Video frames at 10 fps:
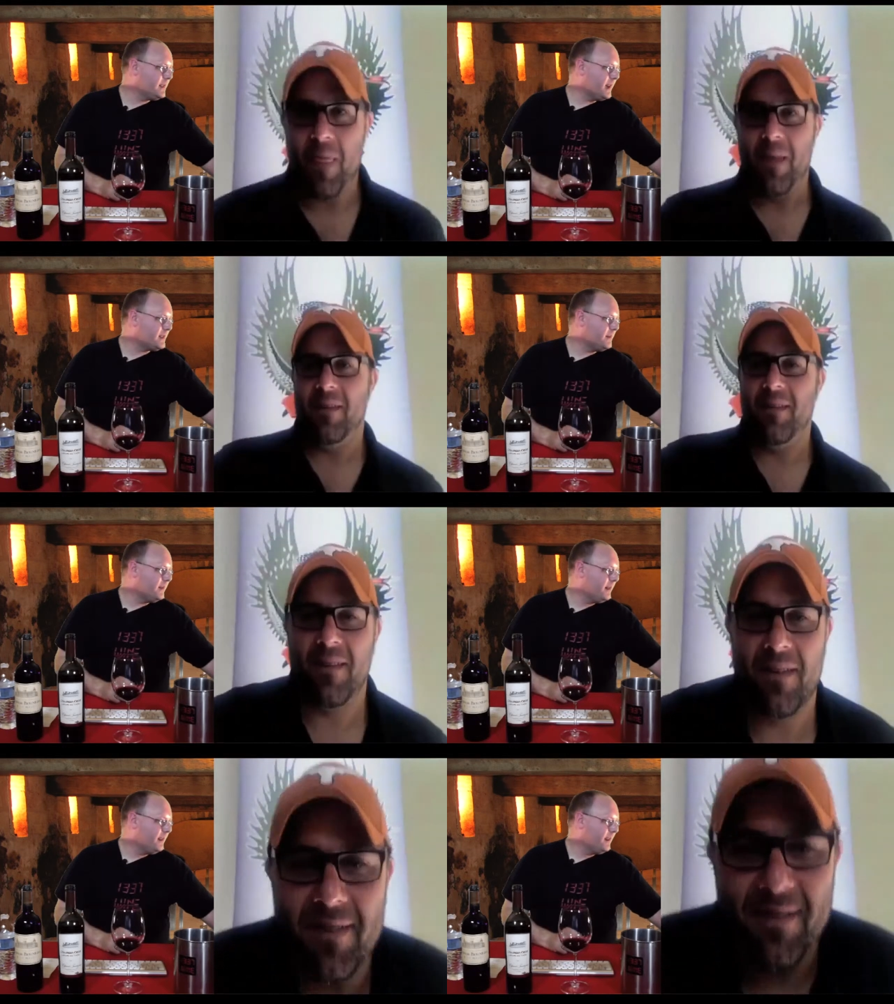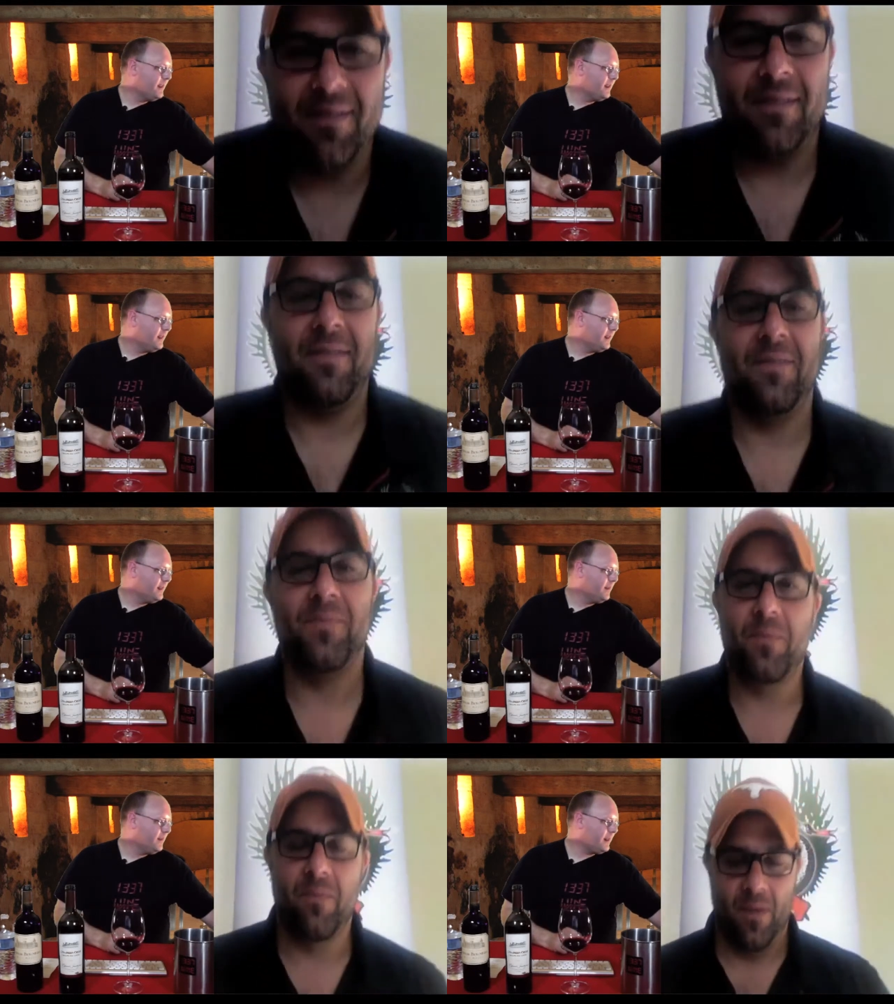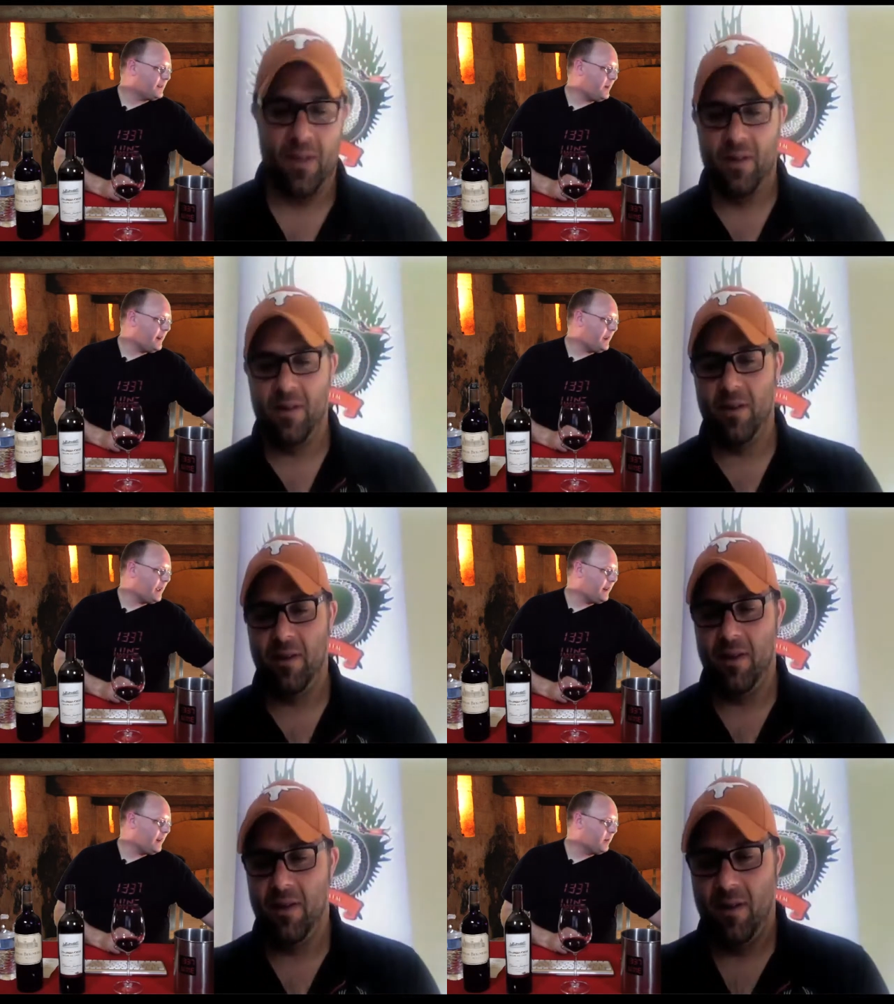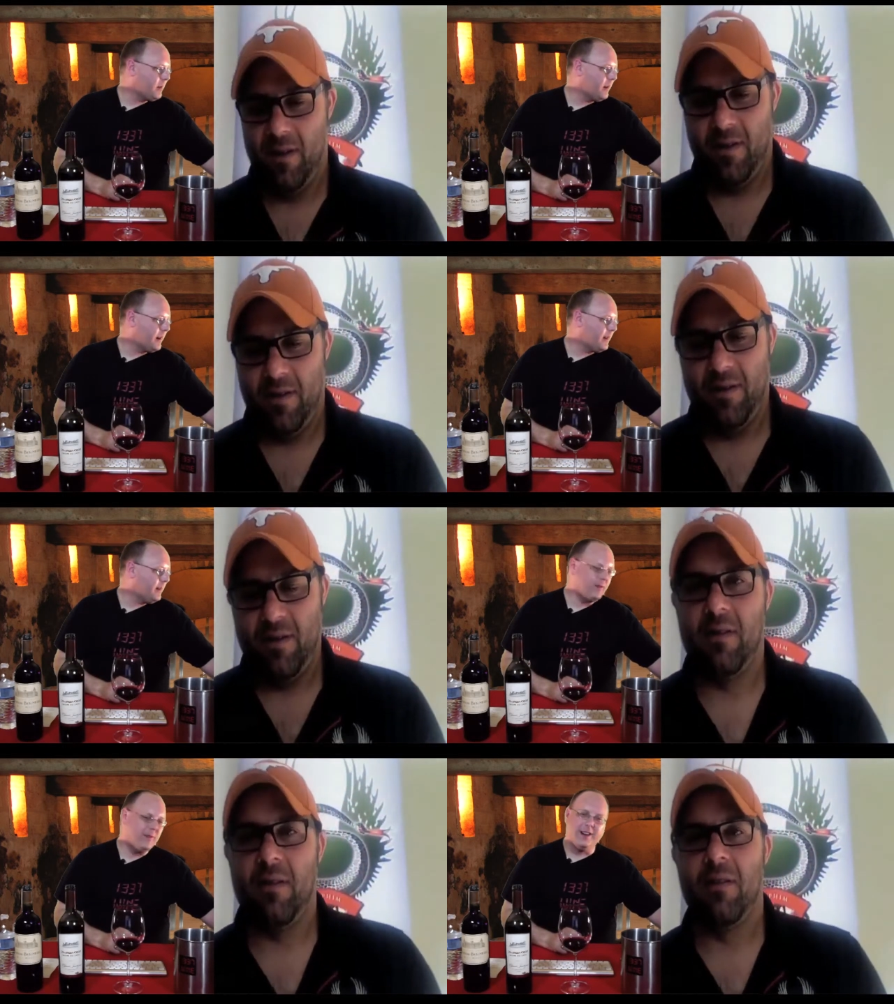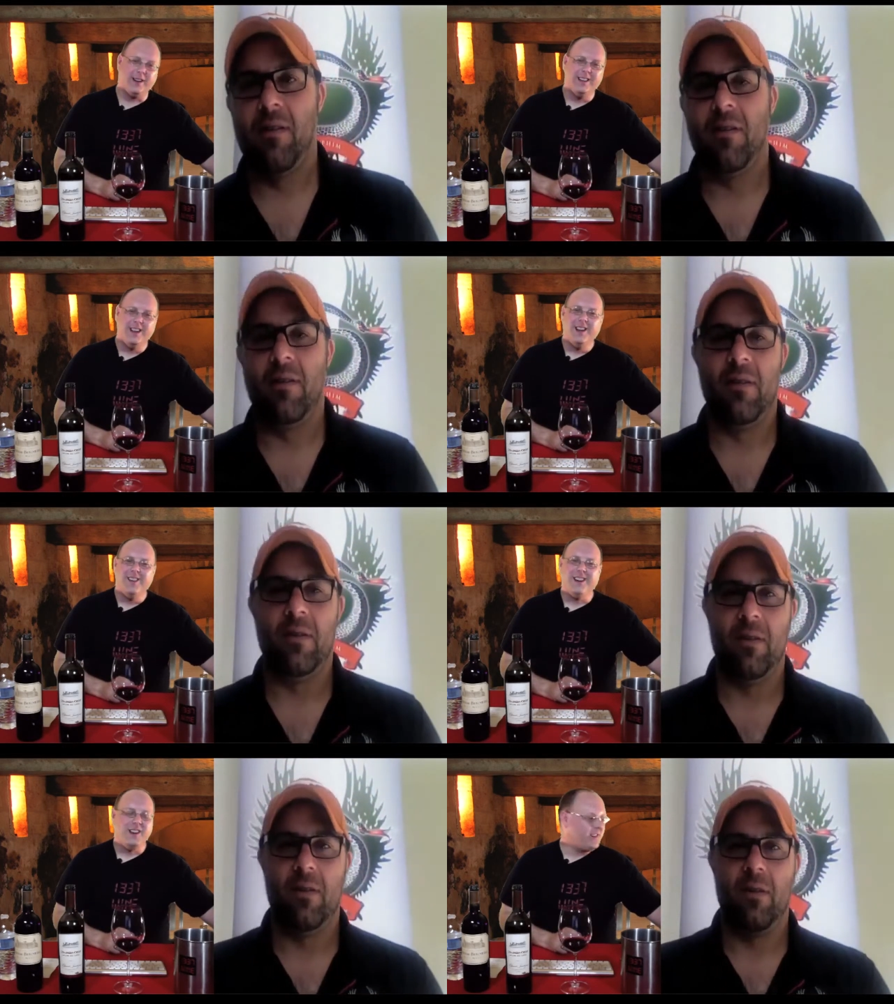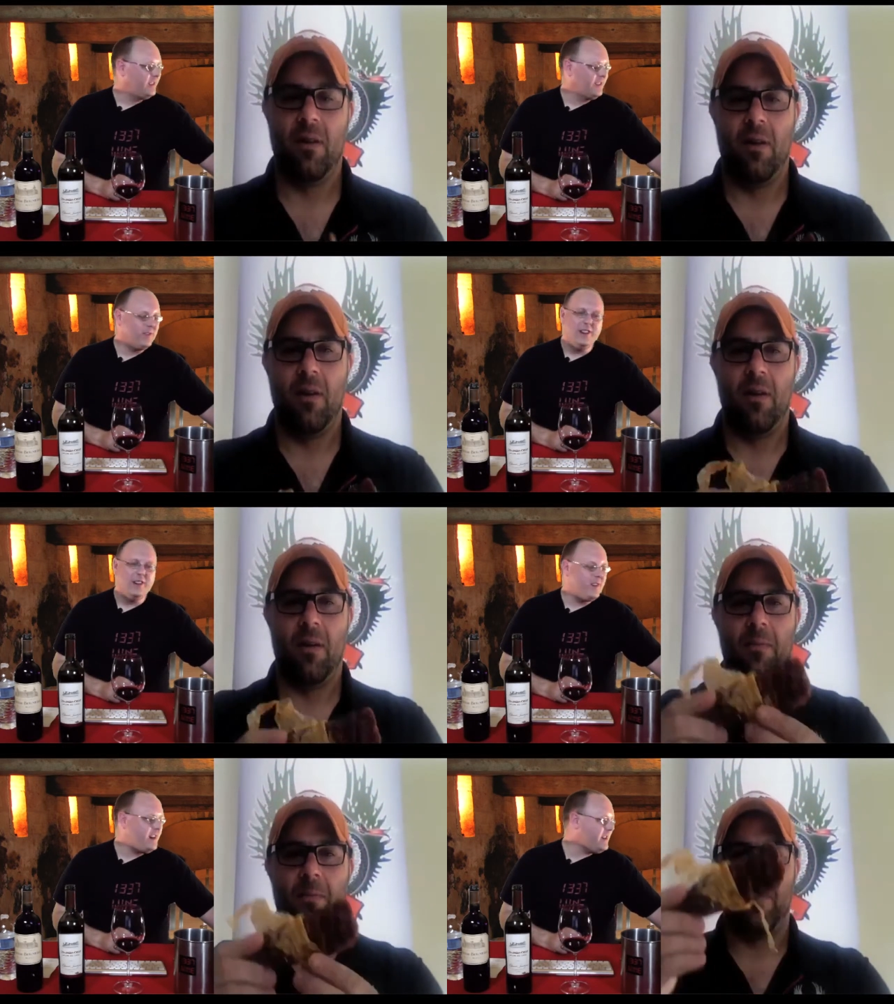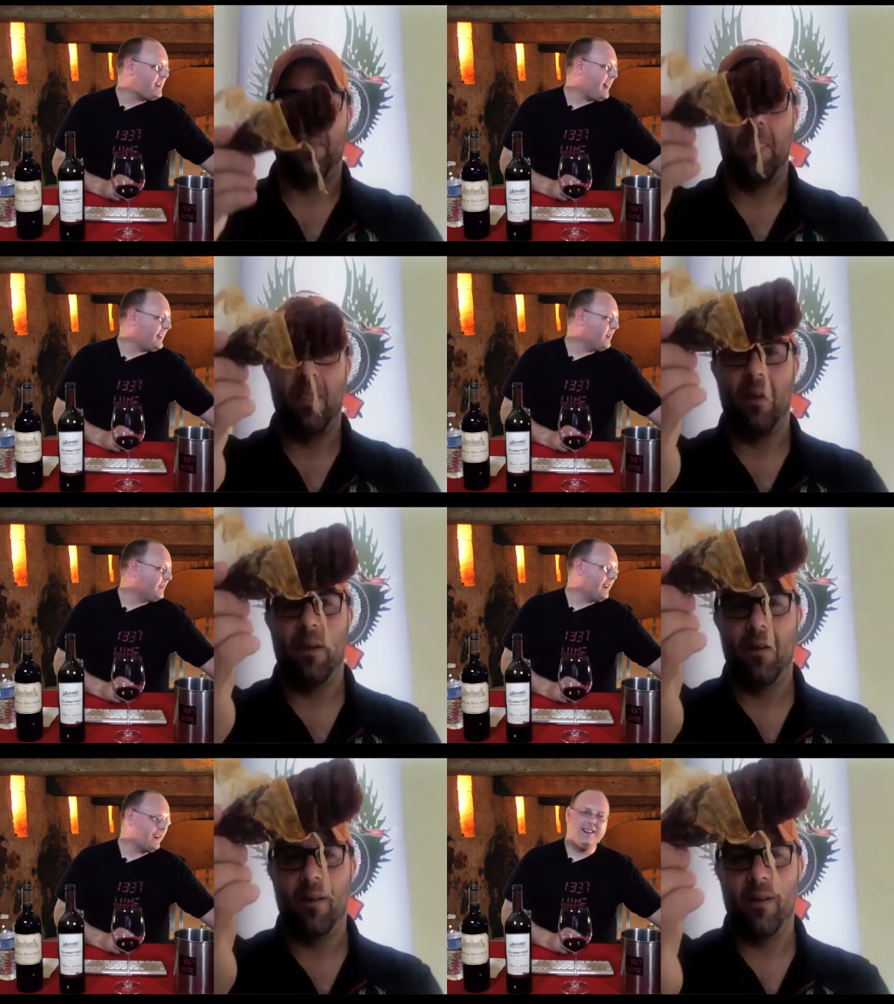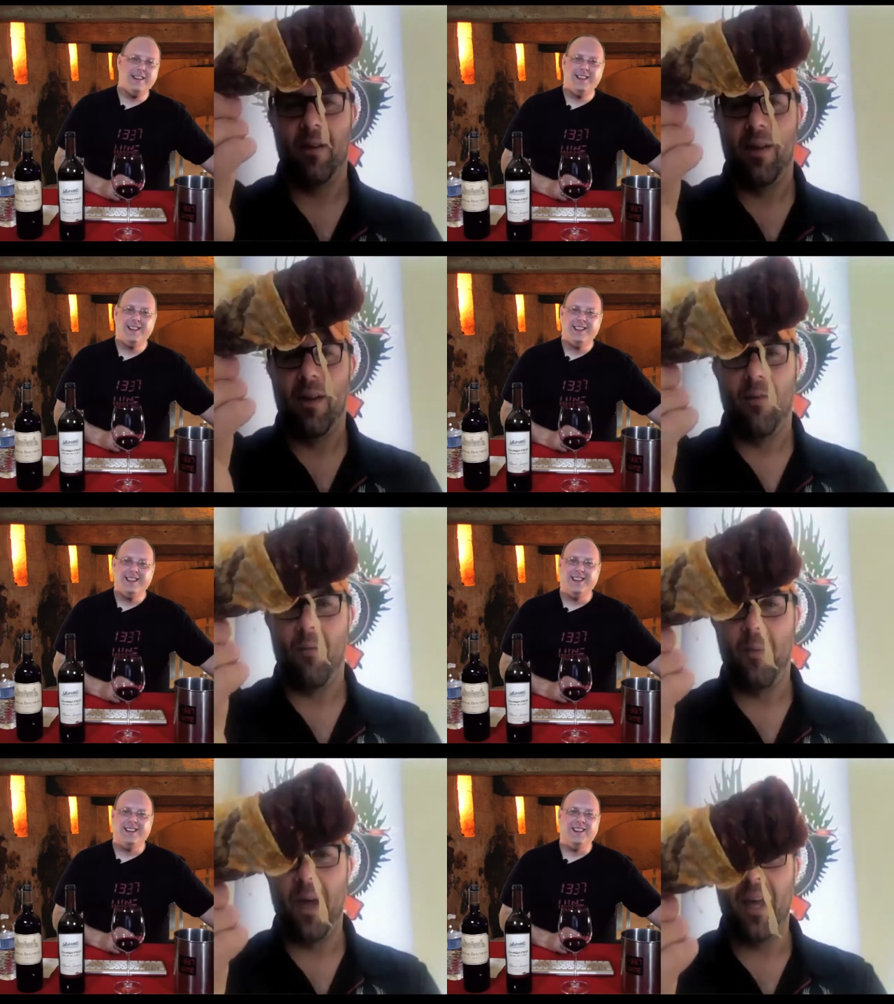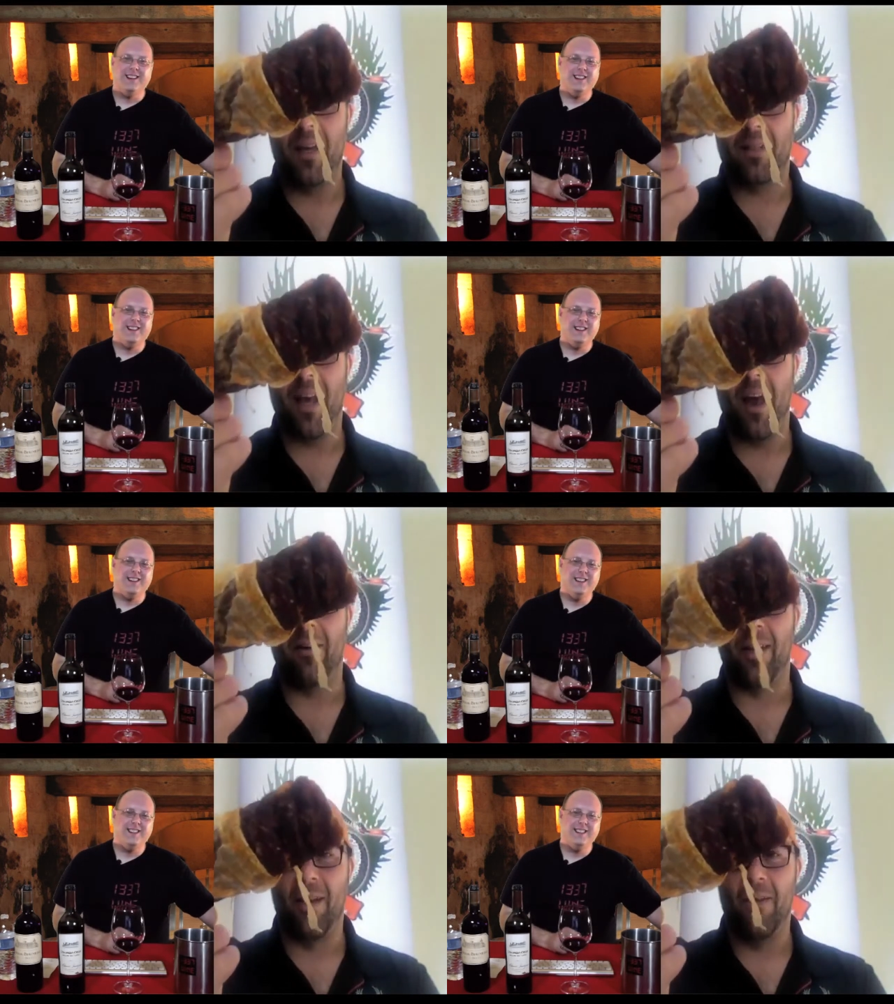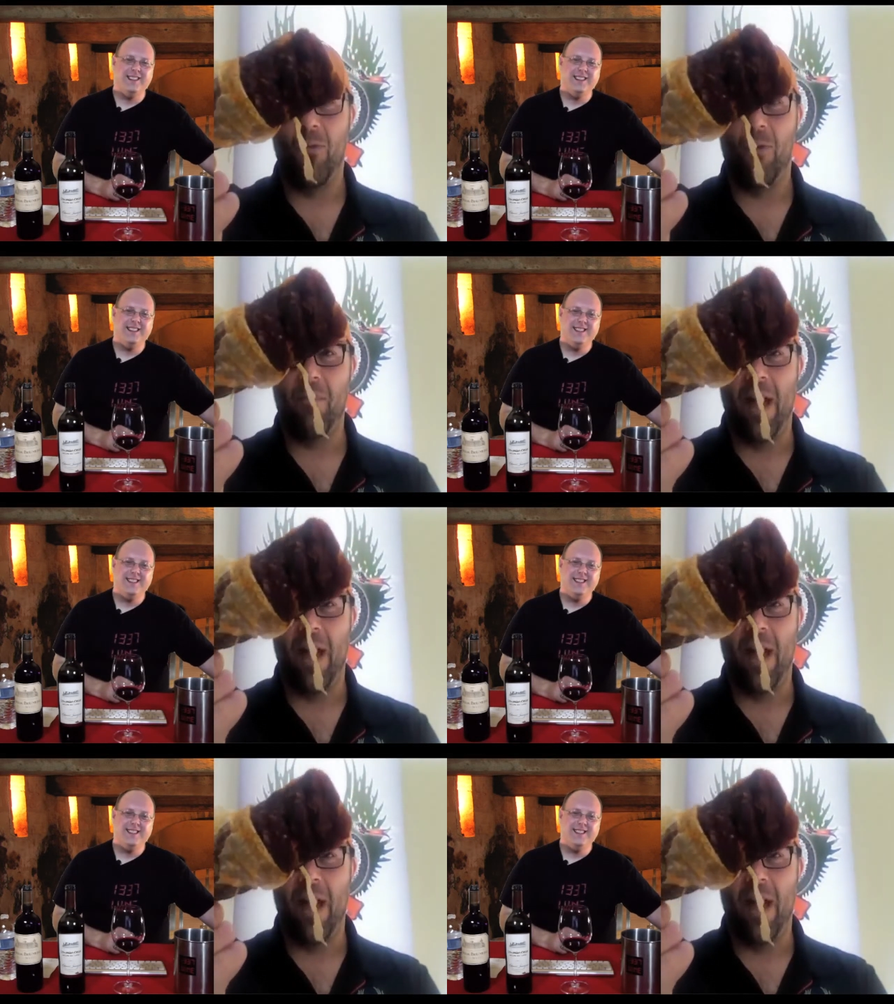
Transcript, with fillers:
Speaker 1: awesome. Let me tweet again here real quick while you're while you're what are you, what are you getting over there? Being oh.
Speaker 2: Italian, we